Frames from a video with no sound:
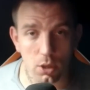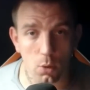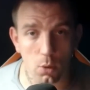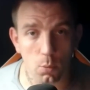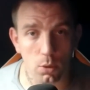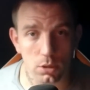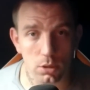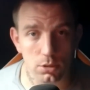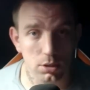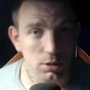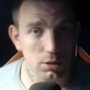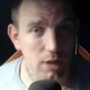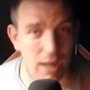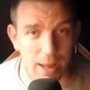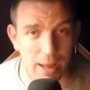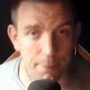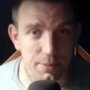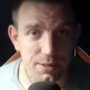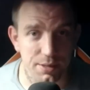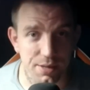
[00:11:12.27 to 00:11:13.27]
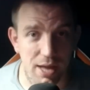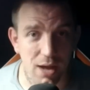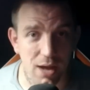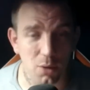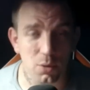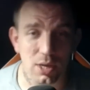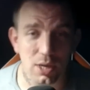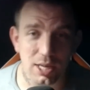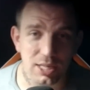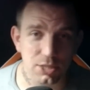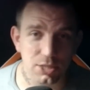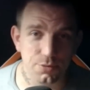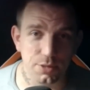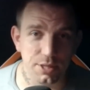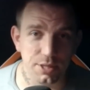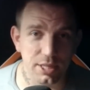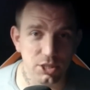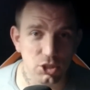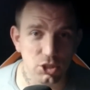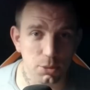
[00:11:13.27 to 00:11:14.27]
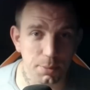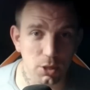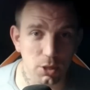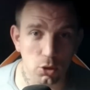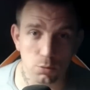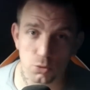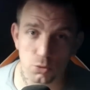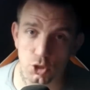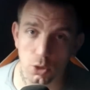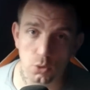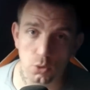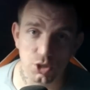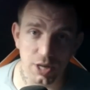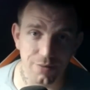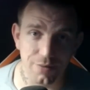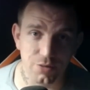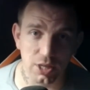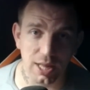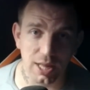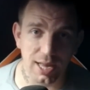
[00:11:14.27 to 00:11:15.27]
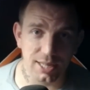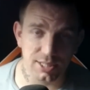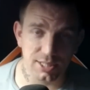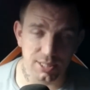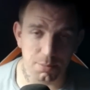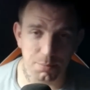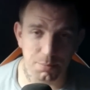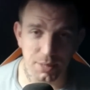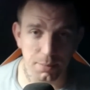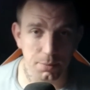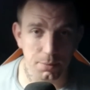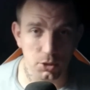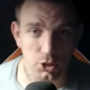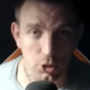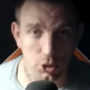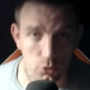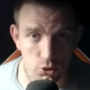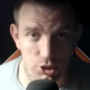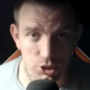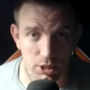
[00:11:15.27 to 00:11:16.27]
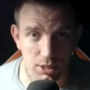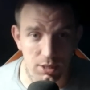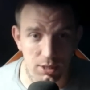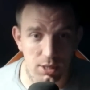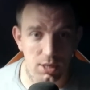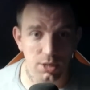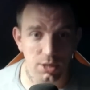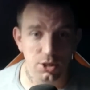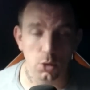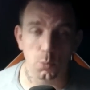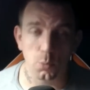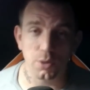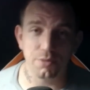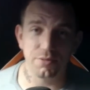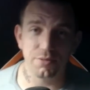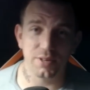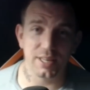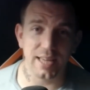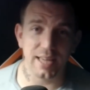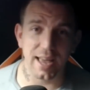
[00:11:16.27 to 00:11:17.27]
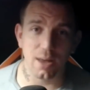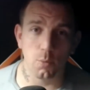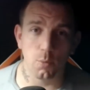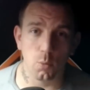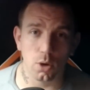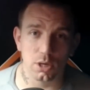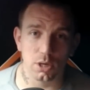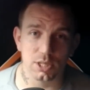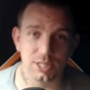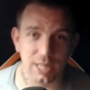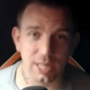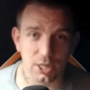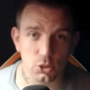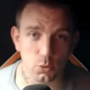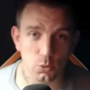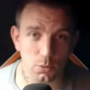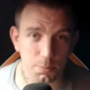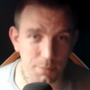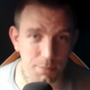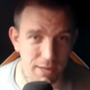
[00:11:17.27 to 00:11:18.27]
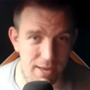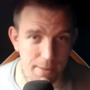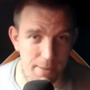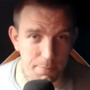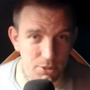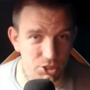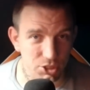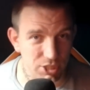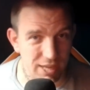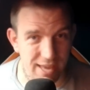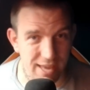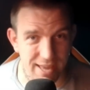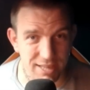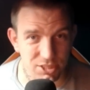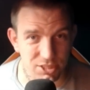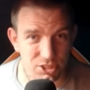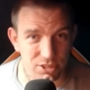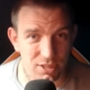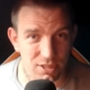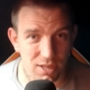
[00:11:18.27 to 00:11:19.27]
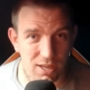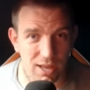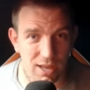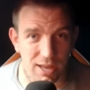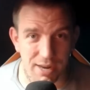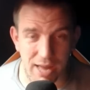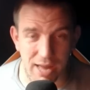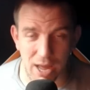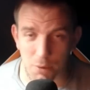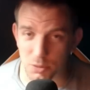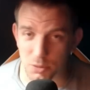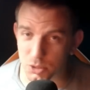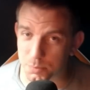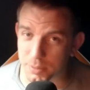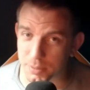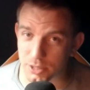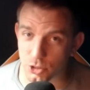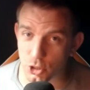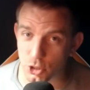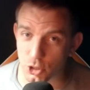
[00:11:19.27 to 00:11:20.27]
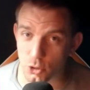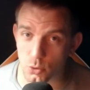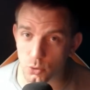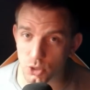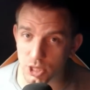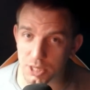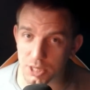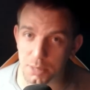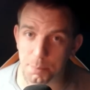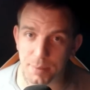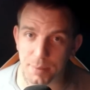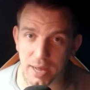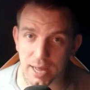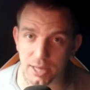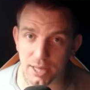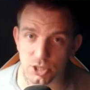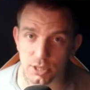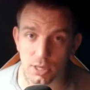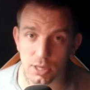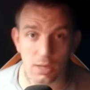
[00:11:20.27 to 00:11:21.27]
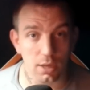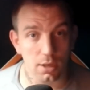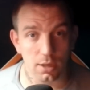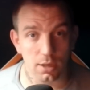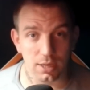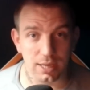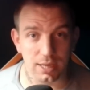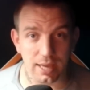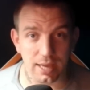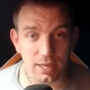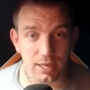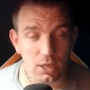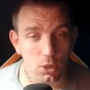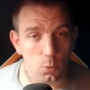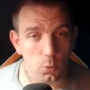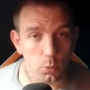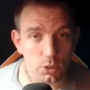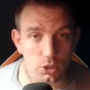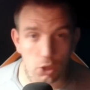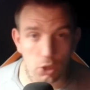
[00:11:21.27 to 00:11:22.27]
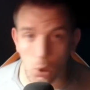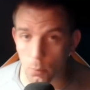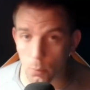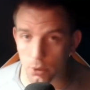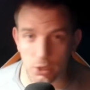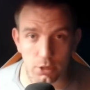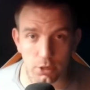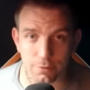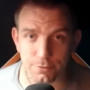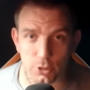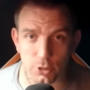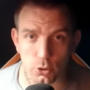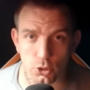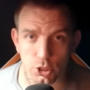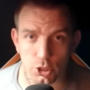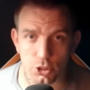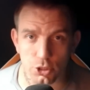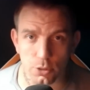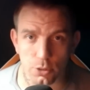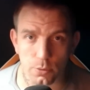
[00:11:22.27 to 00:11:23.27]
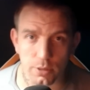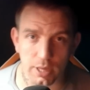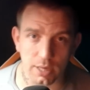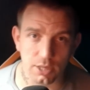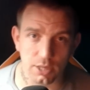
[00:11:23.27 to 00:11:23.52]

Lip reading: we don't want to happen now is for this to become so generalized in people using it that we forget what its actual purpose is and how it's been used in the past. Okay, we don't want to confuse the two